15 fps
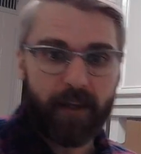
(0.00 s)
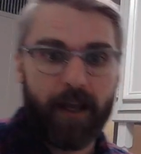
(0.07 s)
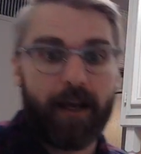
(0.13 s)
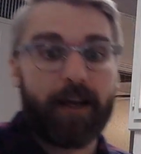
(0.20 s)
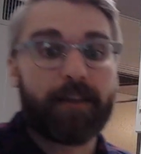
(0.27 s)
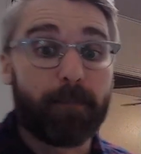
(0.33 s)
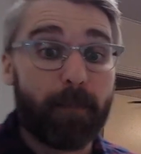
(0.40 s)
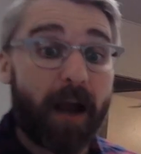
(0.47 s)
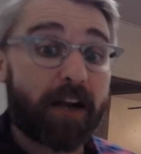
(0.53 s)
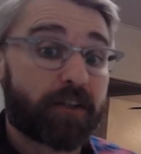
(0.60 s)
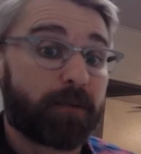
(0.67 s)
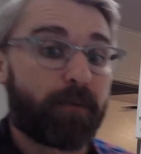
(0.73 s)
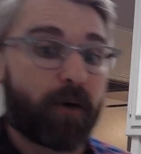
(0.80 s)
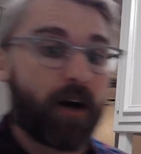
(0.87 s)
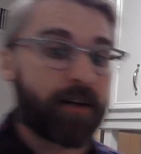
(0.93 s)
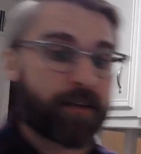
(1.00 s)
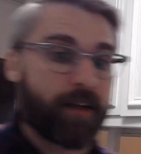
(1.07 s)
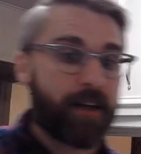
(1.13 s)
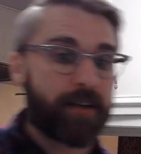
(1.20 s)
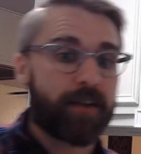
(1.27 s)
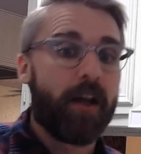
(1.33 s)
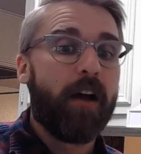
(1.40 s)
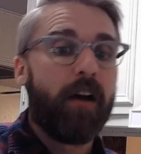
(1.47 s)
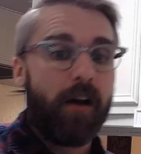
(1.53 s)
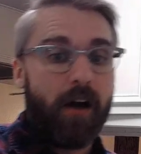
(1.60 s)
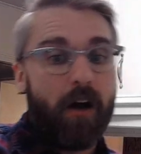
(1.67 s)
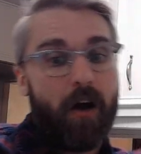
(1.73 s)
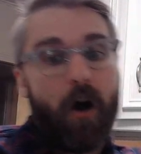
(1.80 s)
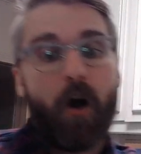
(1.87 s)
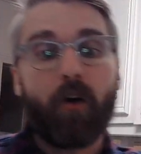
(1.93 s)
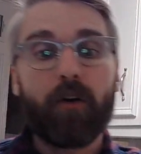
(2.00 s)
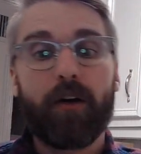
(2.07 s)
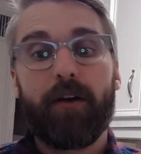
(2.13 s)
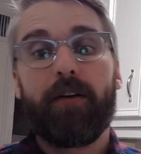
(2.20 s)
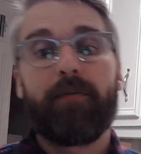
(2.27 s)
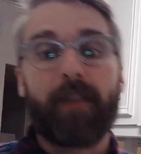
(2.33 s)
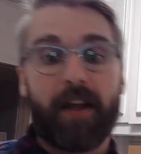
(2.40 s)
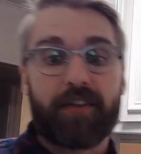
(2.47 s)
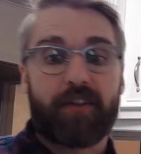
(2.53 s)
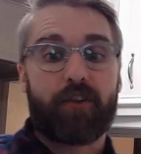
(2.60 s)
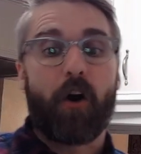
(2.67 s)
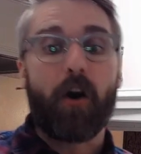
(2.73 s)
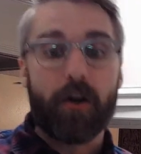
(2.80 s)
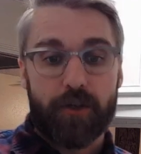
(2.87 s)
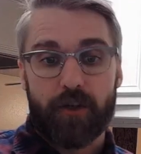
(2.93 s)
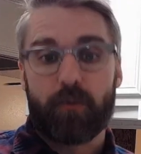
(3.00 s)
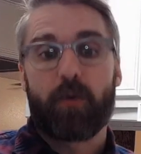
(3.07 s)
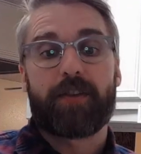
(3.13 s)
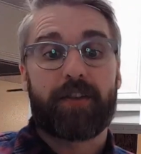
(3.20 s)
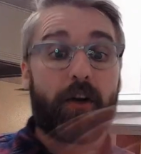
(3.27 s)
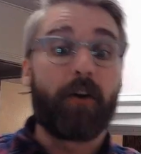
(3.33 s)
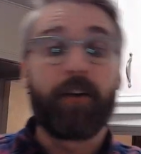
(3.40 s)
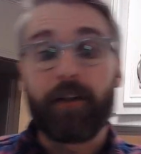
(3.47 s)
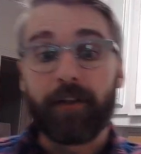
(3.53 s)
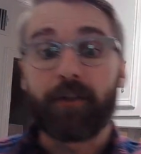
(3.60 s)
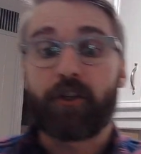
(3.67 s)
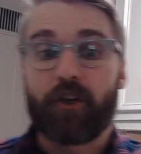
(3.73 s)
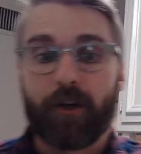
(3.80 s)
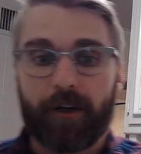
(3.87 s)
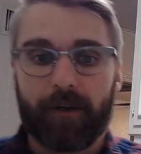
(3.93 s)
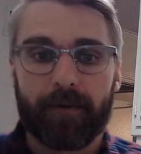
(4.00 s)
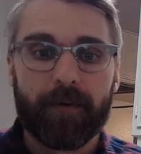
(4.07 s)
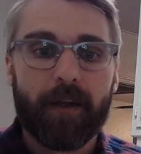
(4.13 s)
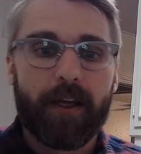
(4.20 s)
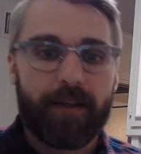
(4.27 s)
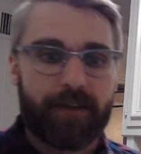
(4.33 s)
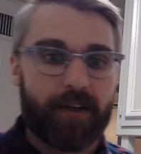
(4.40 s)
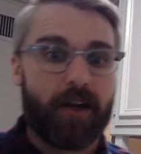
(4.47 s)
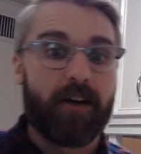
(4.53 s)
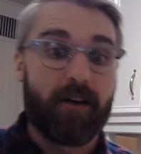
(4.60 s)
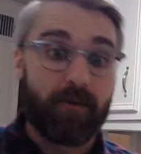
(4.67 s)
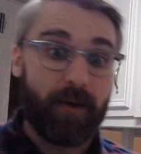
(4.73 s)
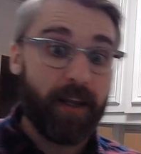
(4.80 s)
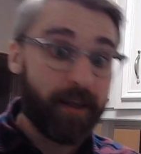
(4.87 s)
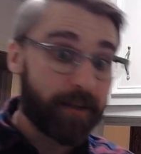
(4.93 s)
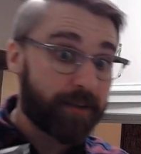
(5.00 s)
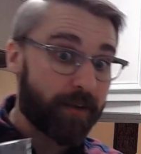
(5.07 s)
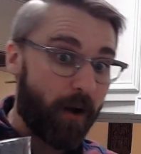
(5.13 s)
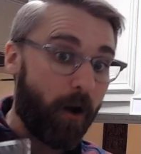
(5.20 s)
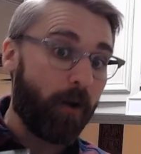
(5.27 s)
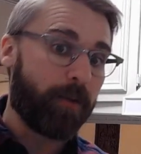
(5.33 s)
the mashing process, all of that starch was turned into sugar. So hence all the